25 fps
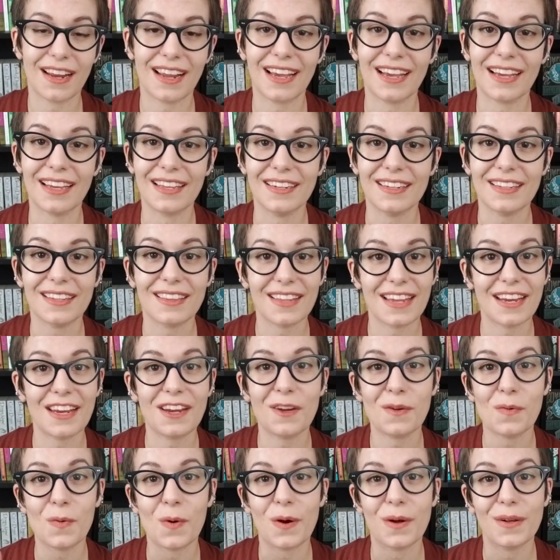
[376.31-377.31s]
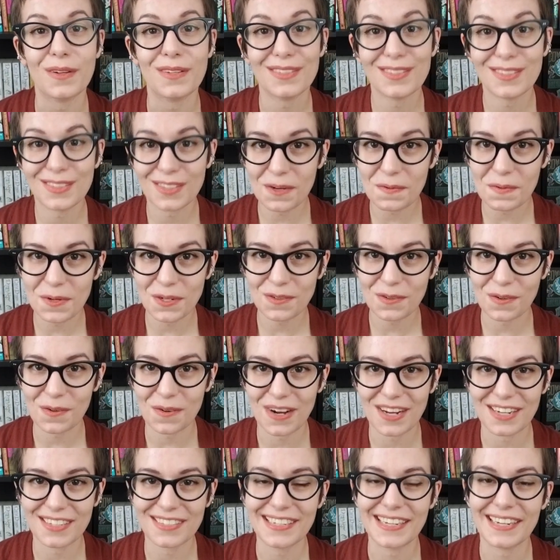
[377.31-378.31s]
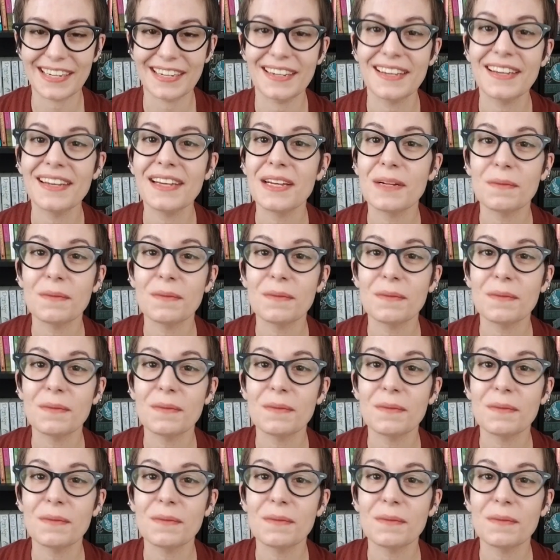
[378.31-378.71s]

And thank you all so much for watching.